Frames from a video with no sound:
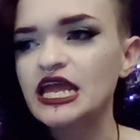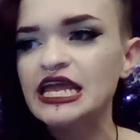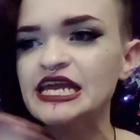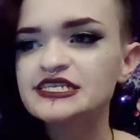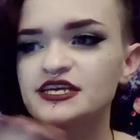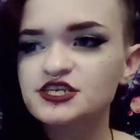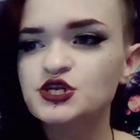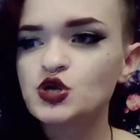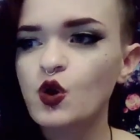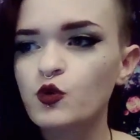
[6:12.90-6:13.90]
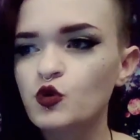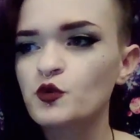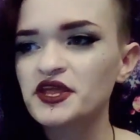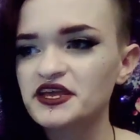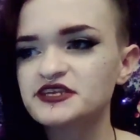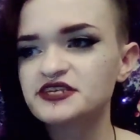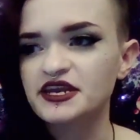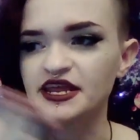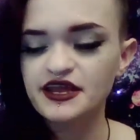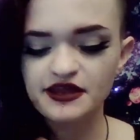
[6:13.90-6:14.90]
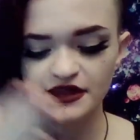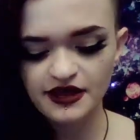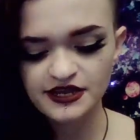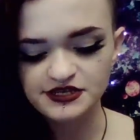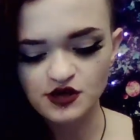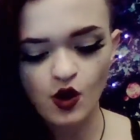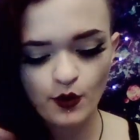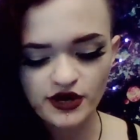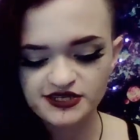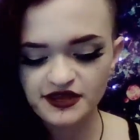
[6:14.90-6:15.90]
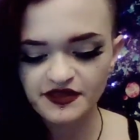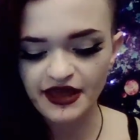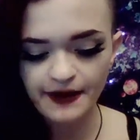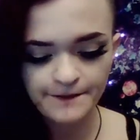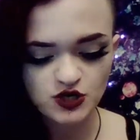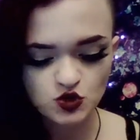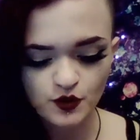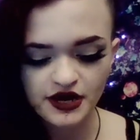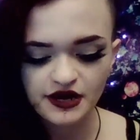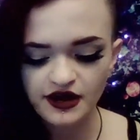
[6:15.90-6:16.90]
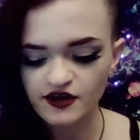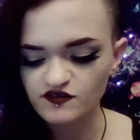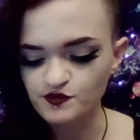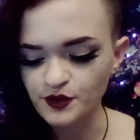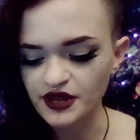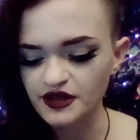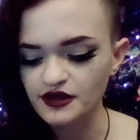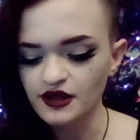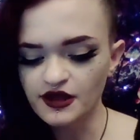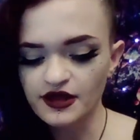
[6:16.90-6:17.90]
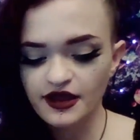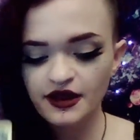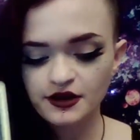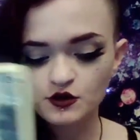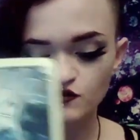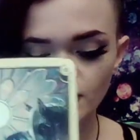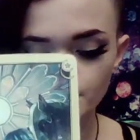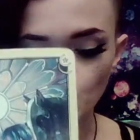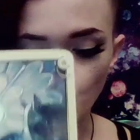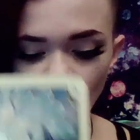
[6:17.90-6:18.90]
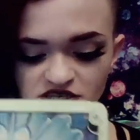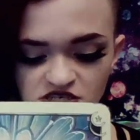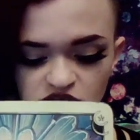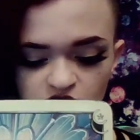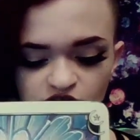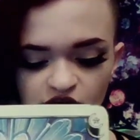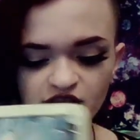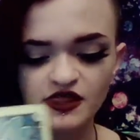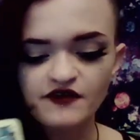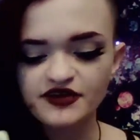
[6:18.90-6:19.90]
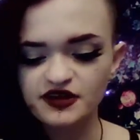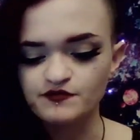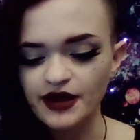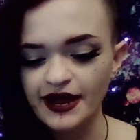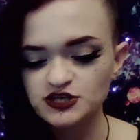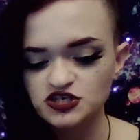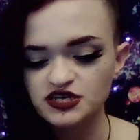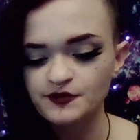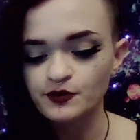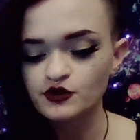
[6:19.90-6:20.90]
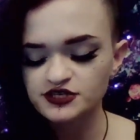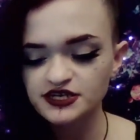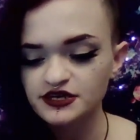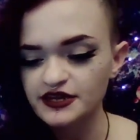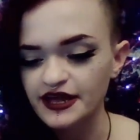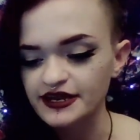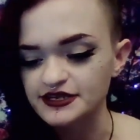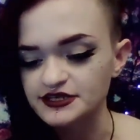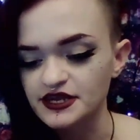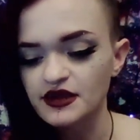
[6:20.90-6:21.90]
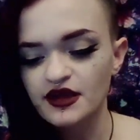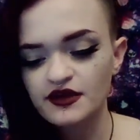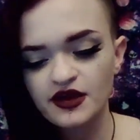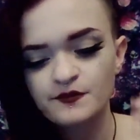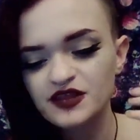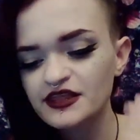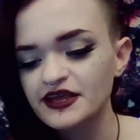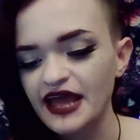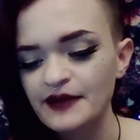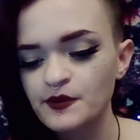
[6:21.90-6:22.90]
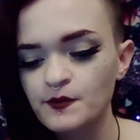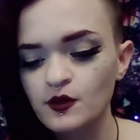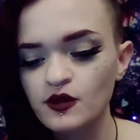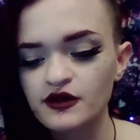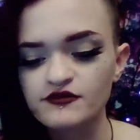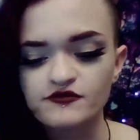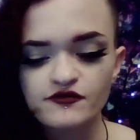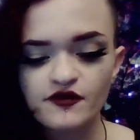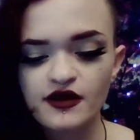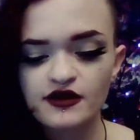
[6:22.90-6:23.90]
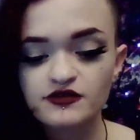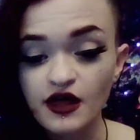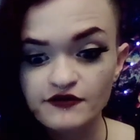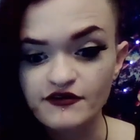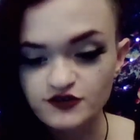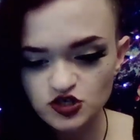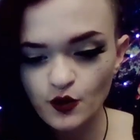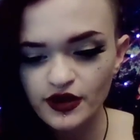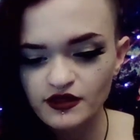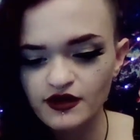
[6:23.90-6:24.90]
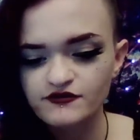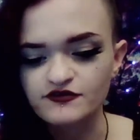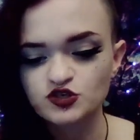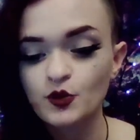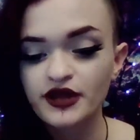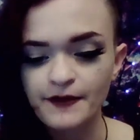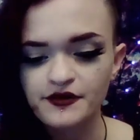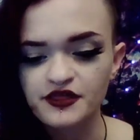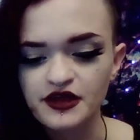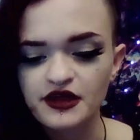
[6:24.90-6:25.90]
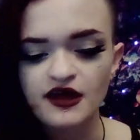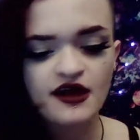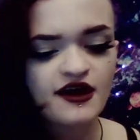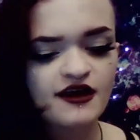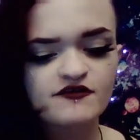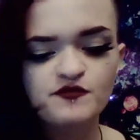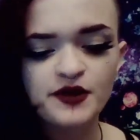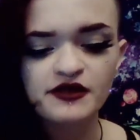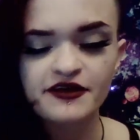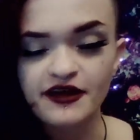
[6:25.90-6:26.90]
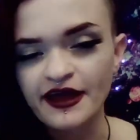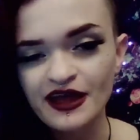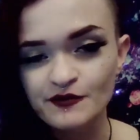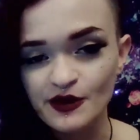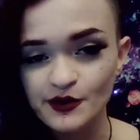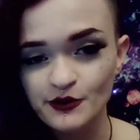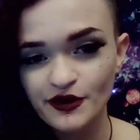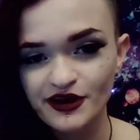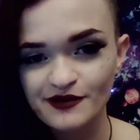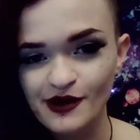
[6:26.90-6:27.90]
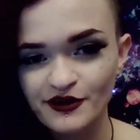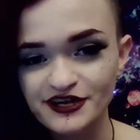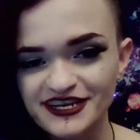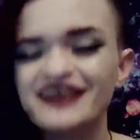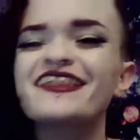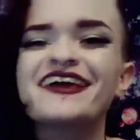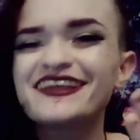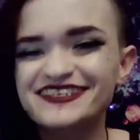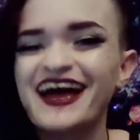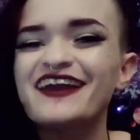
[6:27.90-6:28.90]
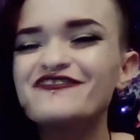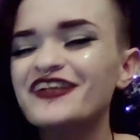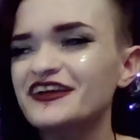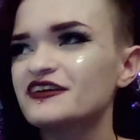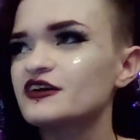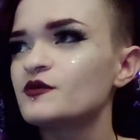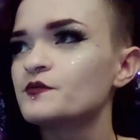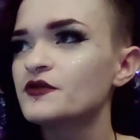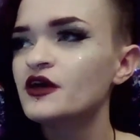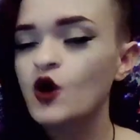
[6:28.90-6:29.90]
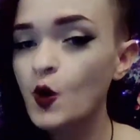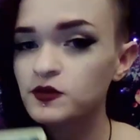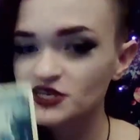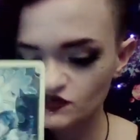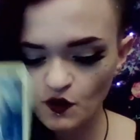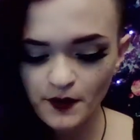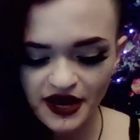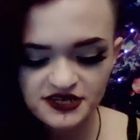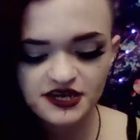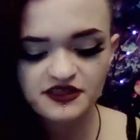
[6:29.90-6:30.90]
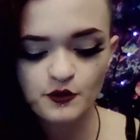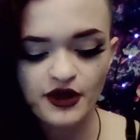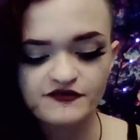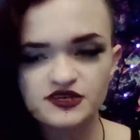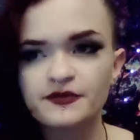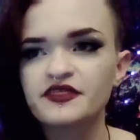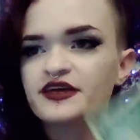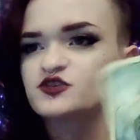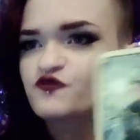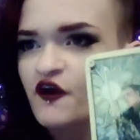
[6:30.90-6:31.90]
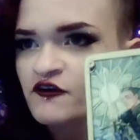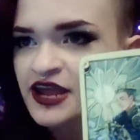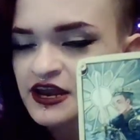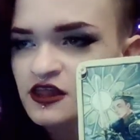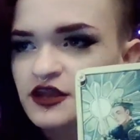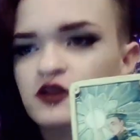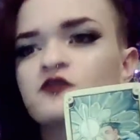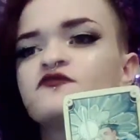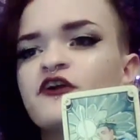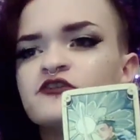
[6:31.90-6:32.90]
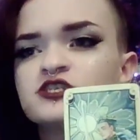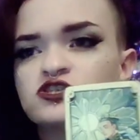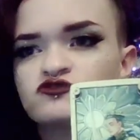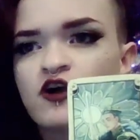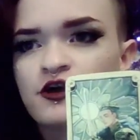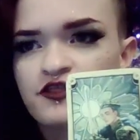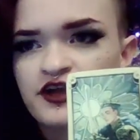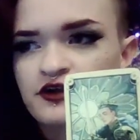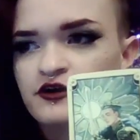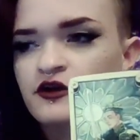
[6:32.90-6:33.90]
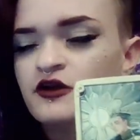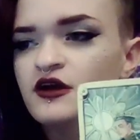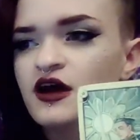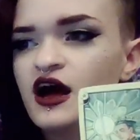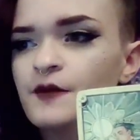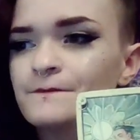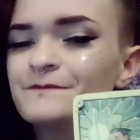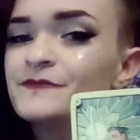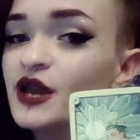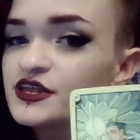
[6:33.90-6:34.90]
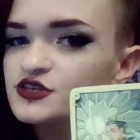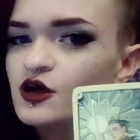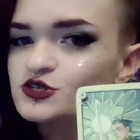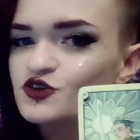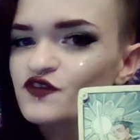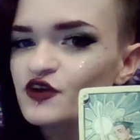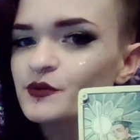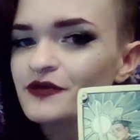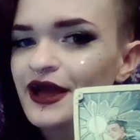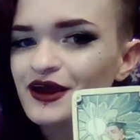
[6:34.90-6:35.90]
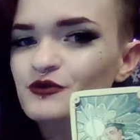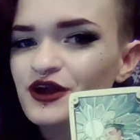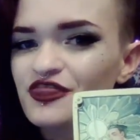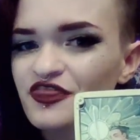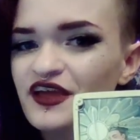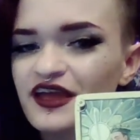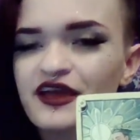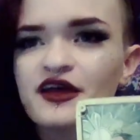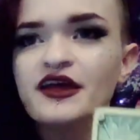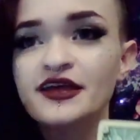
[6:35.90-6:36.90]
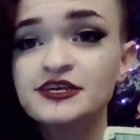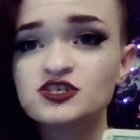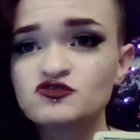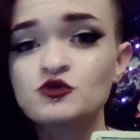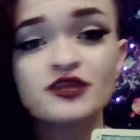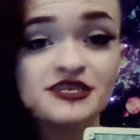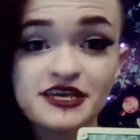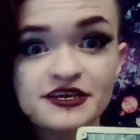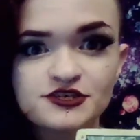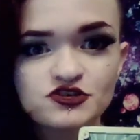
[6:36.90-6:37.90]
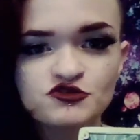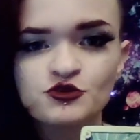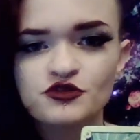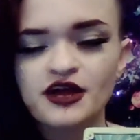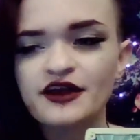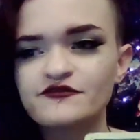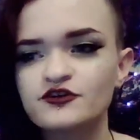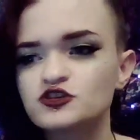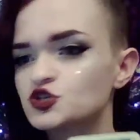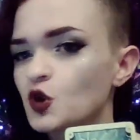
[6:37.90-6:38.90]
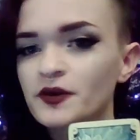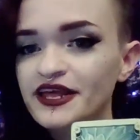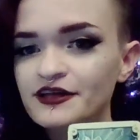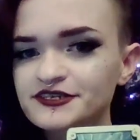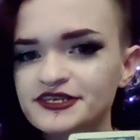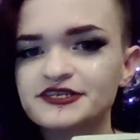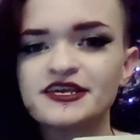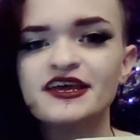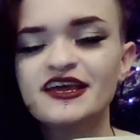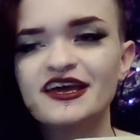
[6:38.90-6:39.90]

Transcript: he doesn't know who he is, and he is always in the in-between of being an incredible quester, a very loving, compassionate person that is completely capable of love, of showing love, of showing empathy, of being like a, hey, baby, you want to come out on a date? Like, it's kind of like um, hopeless romantic. Then we have somebody that is very analytical, very strong thinker, um, but is also very black and white thinking. His truth is his truth kind of version, nobody else's.